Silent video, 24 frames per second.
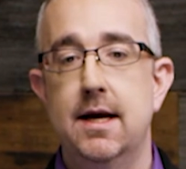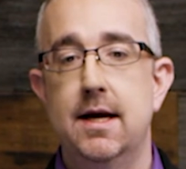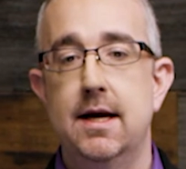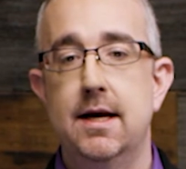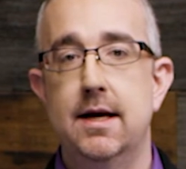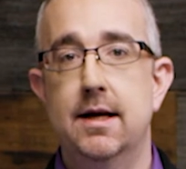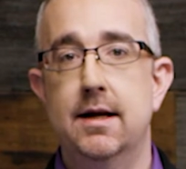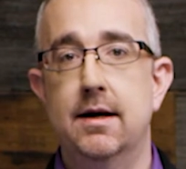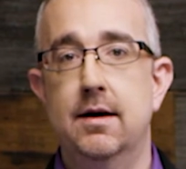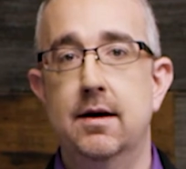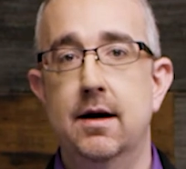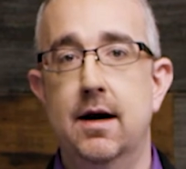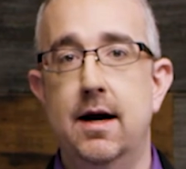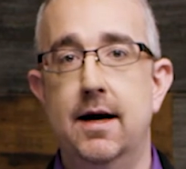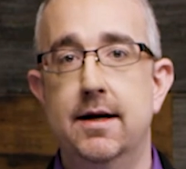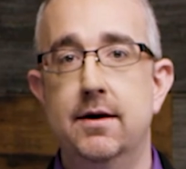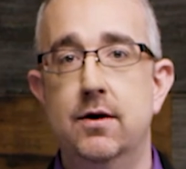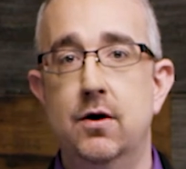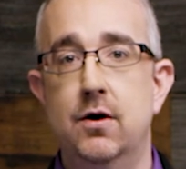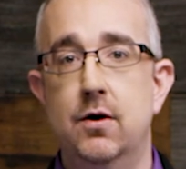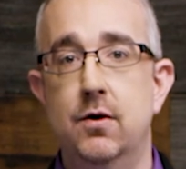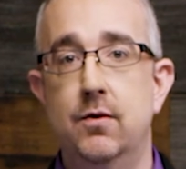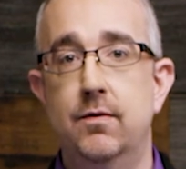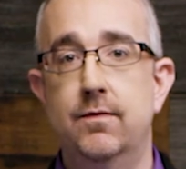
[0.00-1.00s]
And I
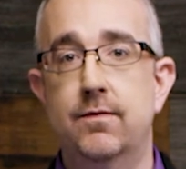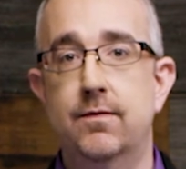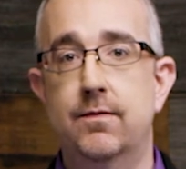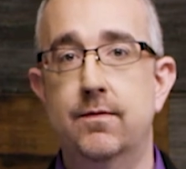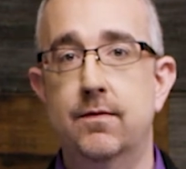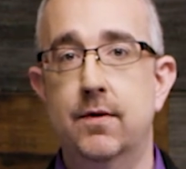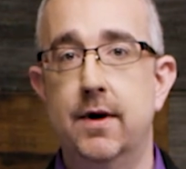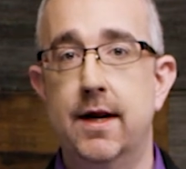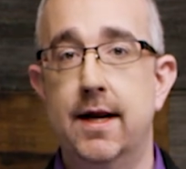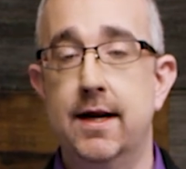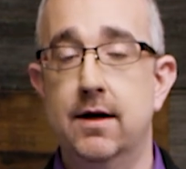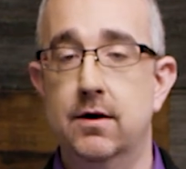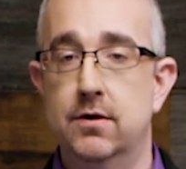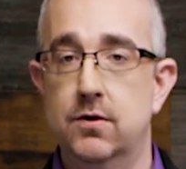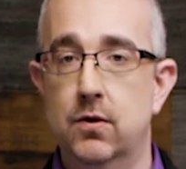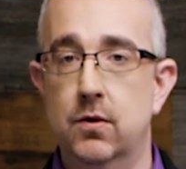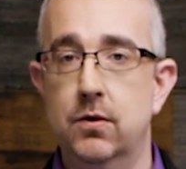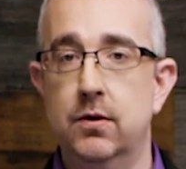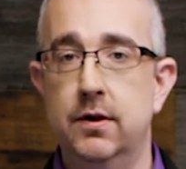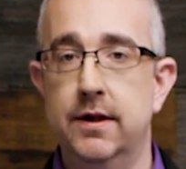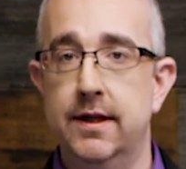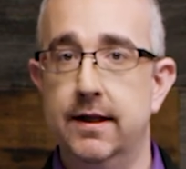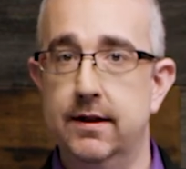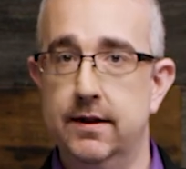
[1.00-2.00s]
know
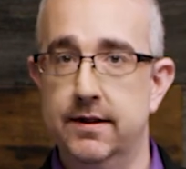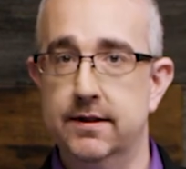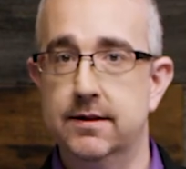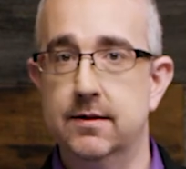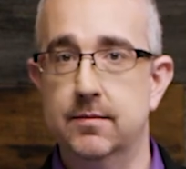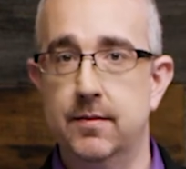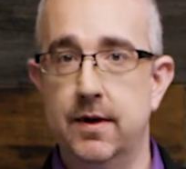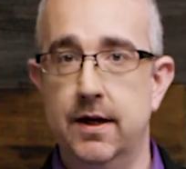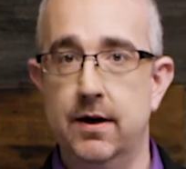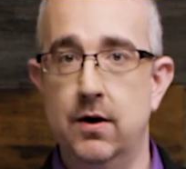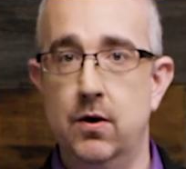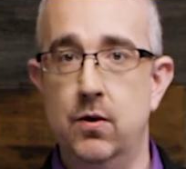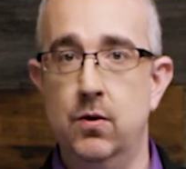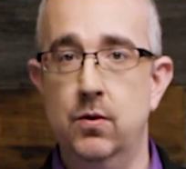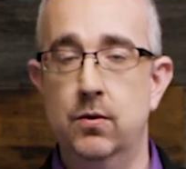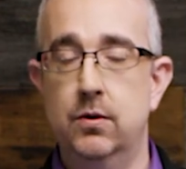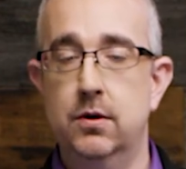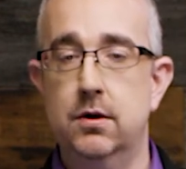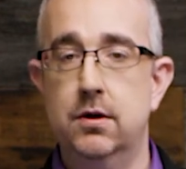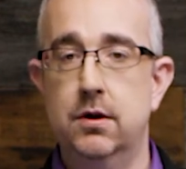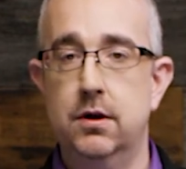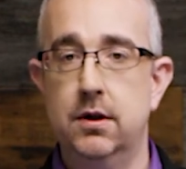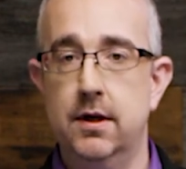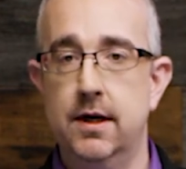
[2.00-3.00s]
anecdotally, at least in my own
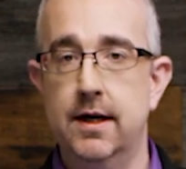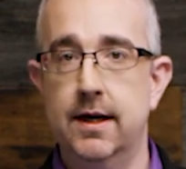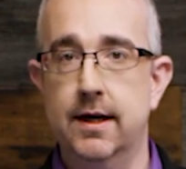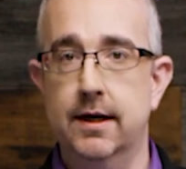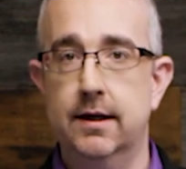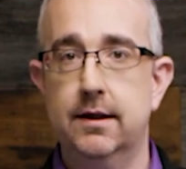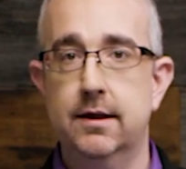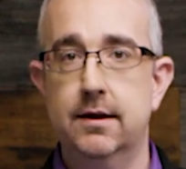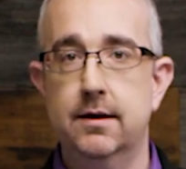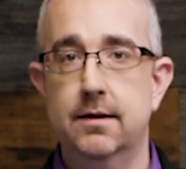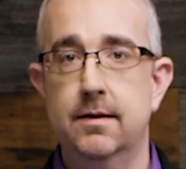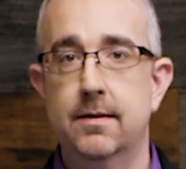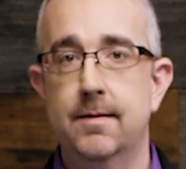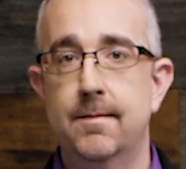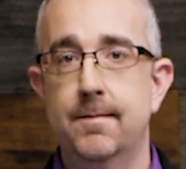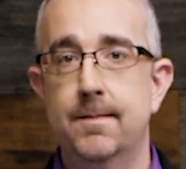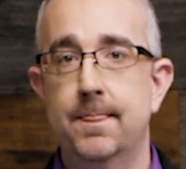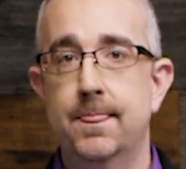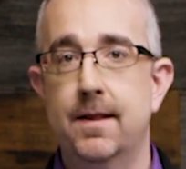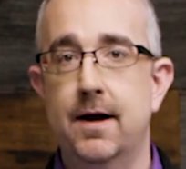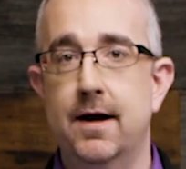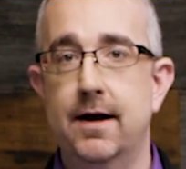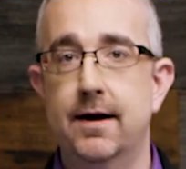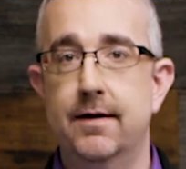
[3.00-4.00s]
clinic,
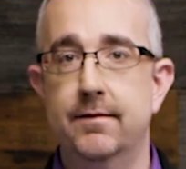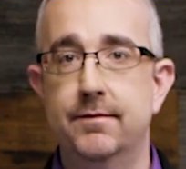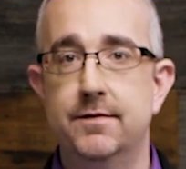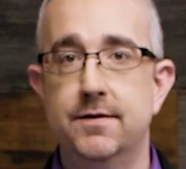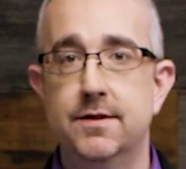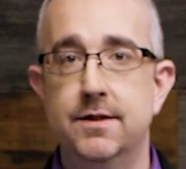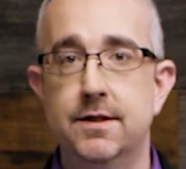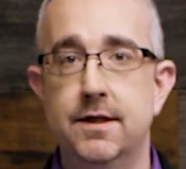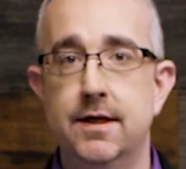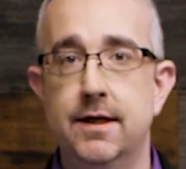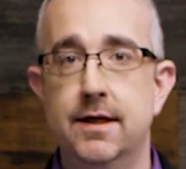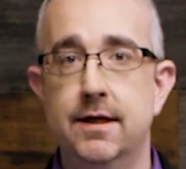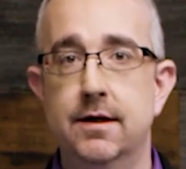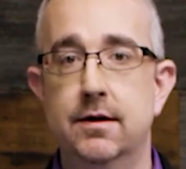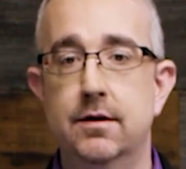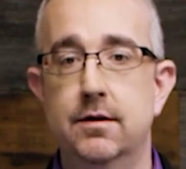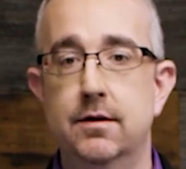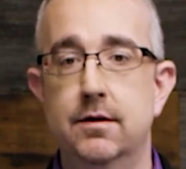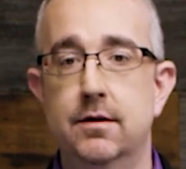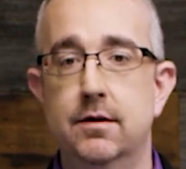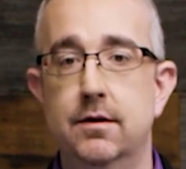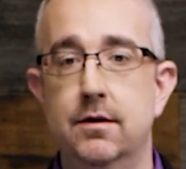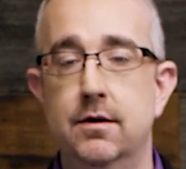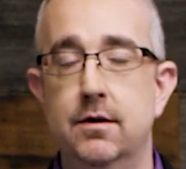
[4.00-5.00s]
I have seen
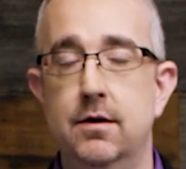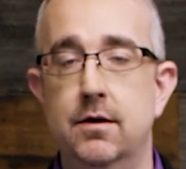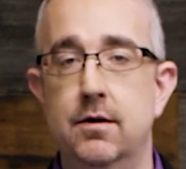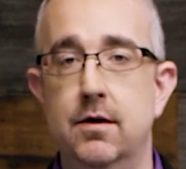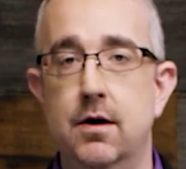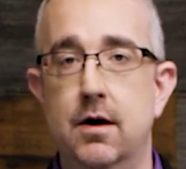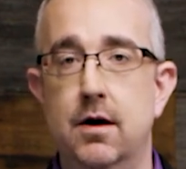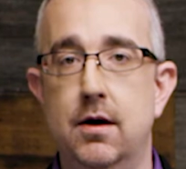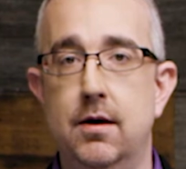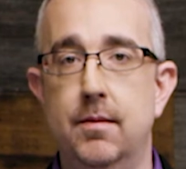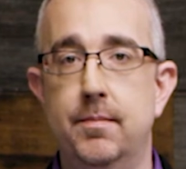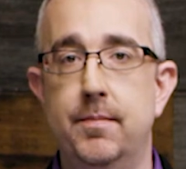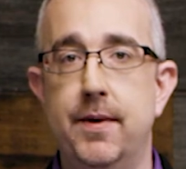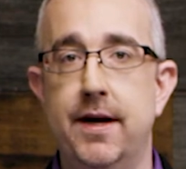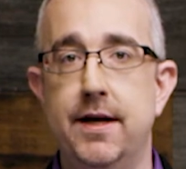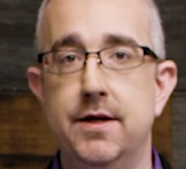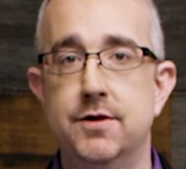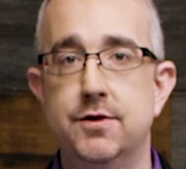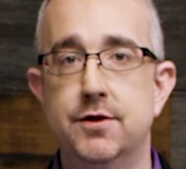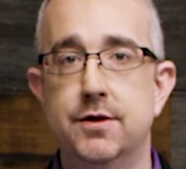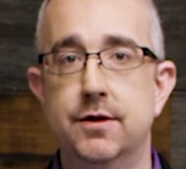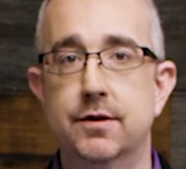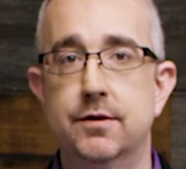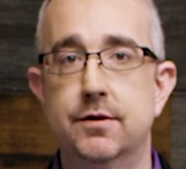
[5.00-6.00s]

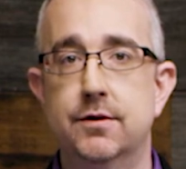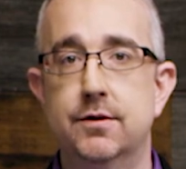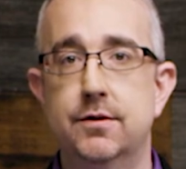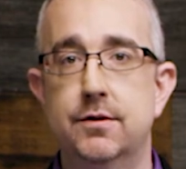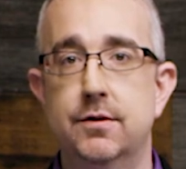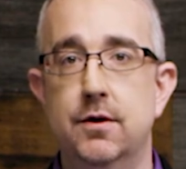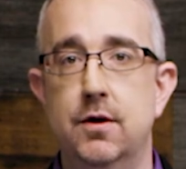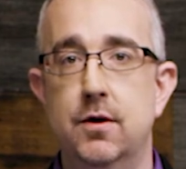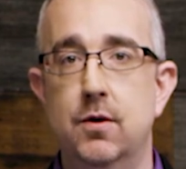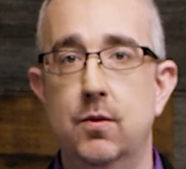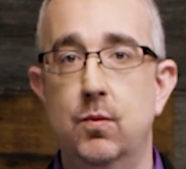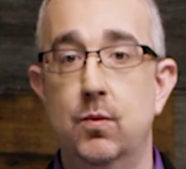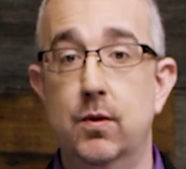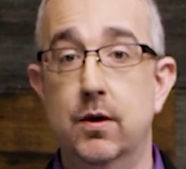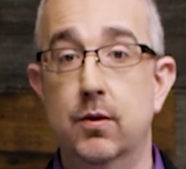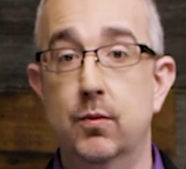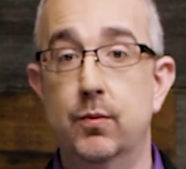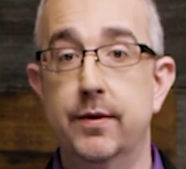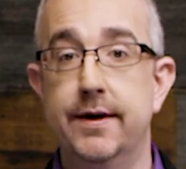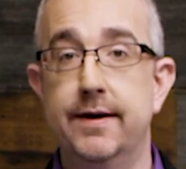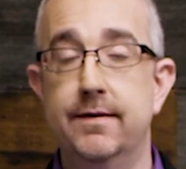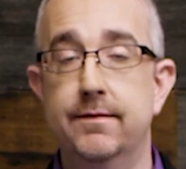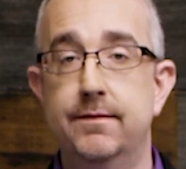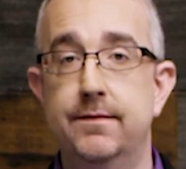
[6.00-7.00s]
patients where
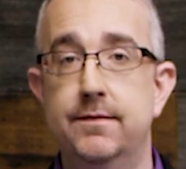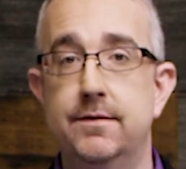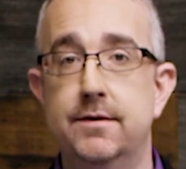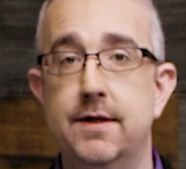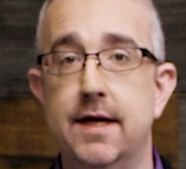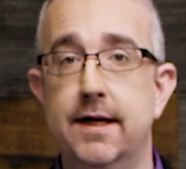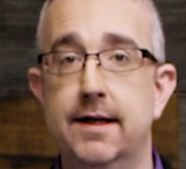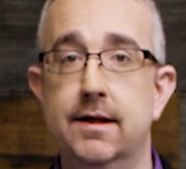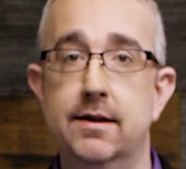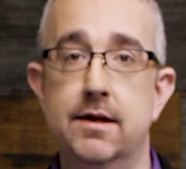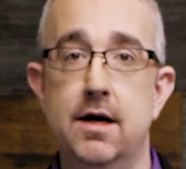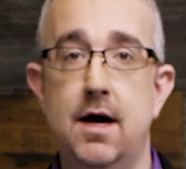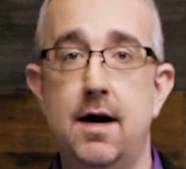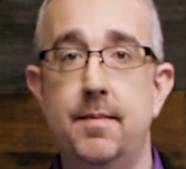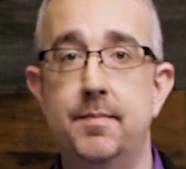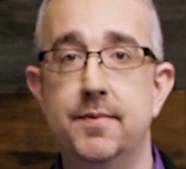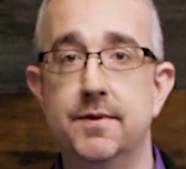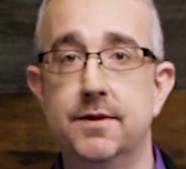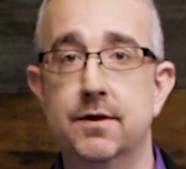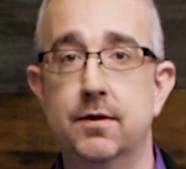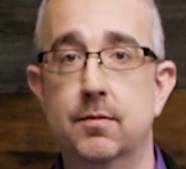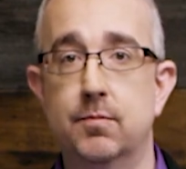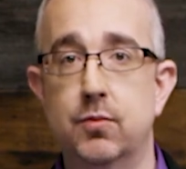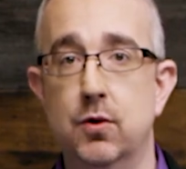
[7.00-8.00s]
we've taken the
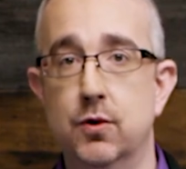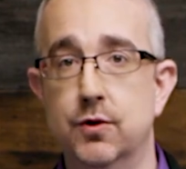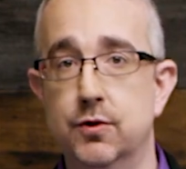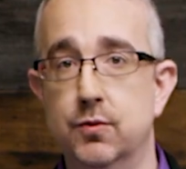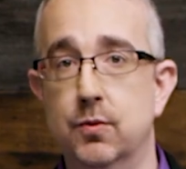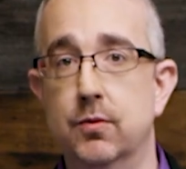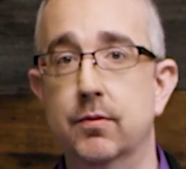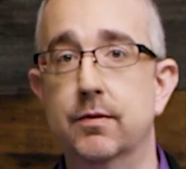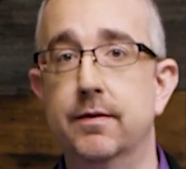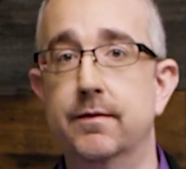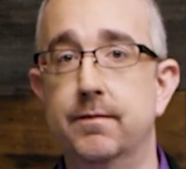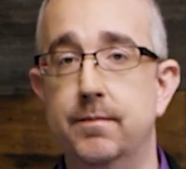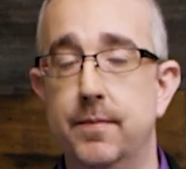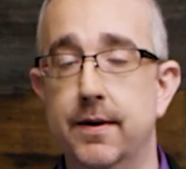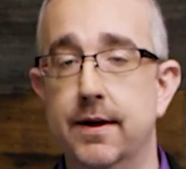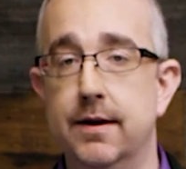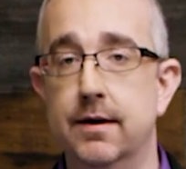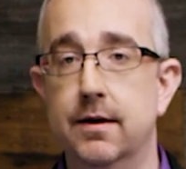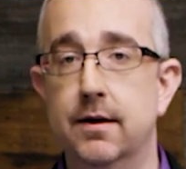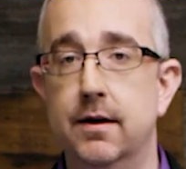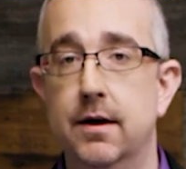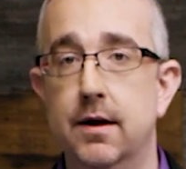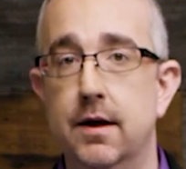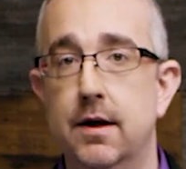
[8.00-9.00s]
opposite approach, where we've been